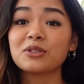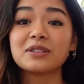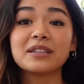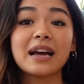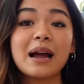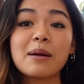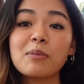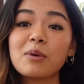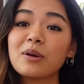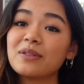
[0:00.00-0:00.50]
Your
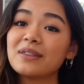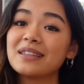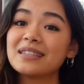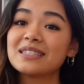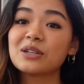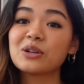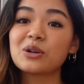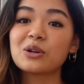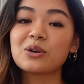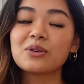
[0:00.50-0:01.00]
time on
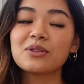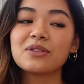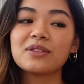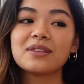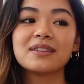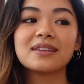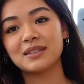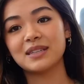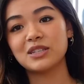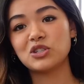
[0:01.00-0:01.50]
this
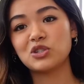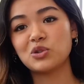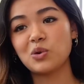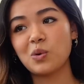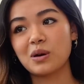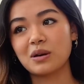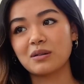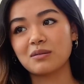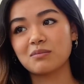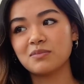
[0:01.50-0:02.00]
earth is
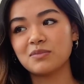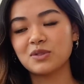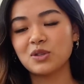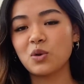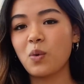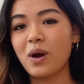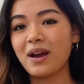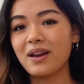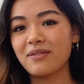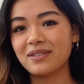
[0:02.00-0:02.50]
short.
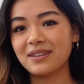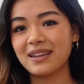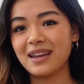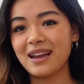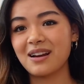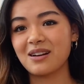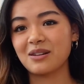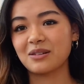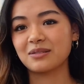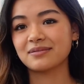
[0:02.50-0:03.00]
So why even
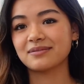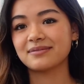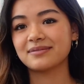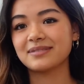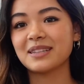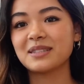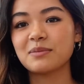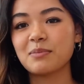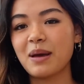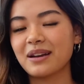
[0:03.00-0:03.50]
care?
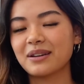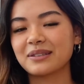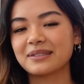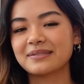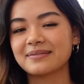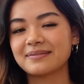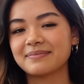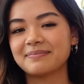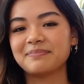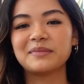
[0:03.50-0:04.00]
Doesn't matter.
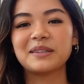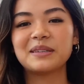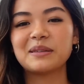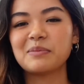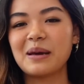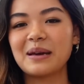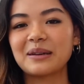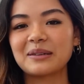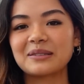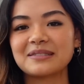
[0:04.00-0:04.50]

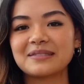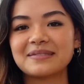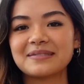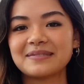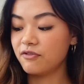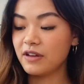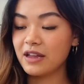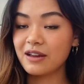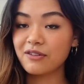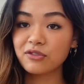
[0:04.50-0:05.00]
Doesn't matter.
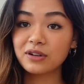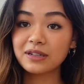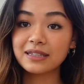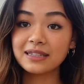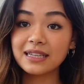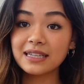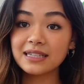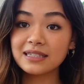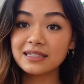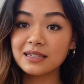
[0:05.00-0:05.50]

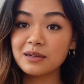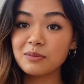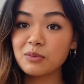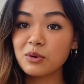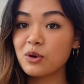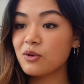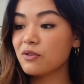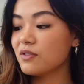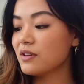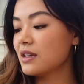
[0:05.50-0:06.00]
Favorite Disney
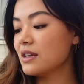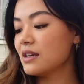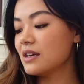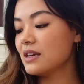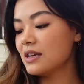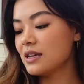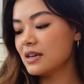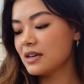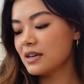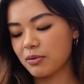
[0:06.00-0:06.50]

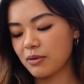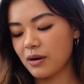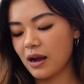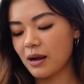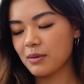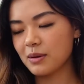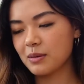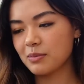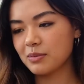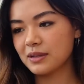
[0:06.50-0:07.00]
movie?
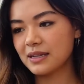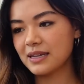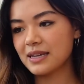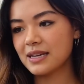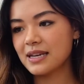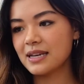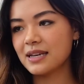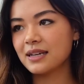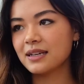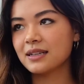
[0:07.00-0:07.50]

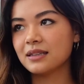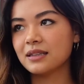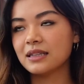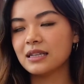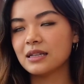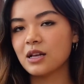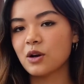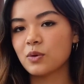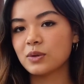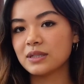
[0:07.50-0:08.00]
Probably
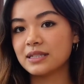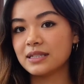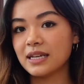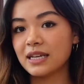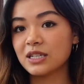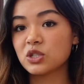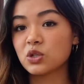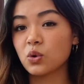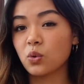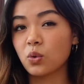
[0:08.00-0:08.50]
Lilo and
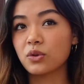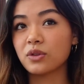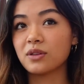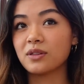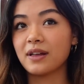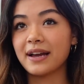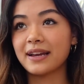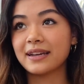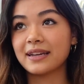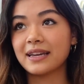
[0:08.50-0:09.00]
Stitch or The
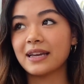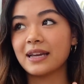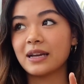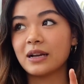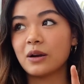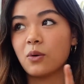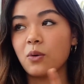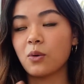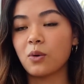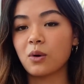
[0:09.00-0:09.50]
Lion
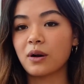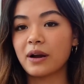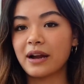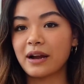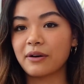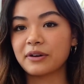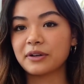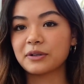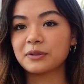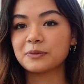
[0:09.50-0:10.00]
King or
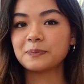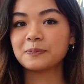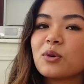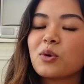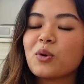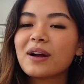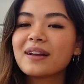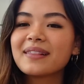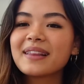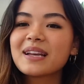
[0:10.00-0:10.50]
Ariel.
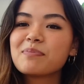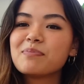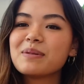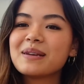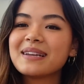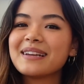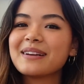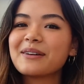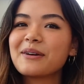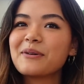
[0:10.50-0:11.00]
Or I like
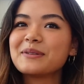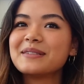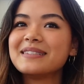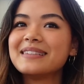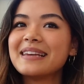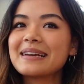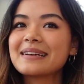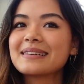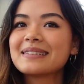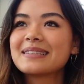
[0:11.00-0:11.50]
Big Hero
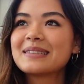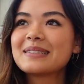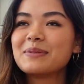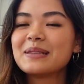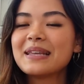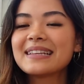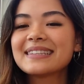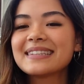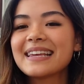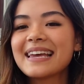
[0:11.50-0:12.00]
6,
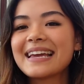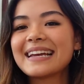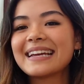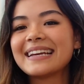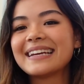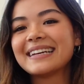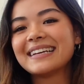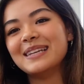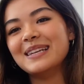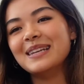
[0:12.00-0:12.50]
but that's
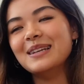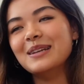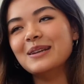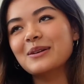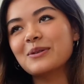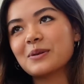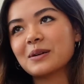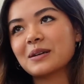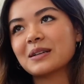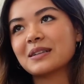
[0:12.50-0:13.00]
like
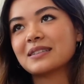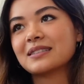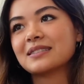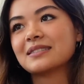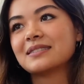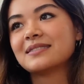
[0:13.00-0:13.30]
newer.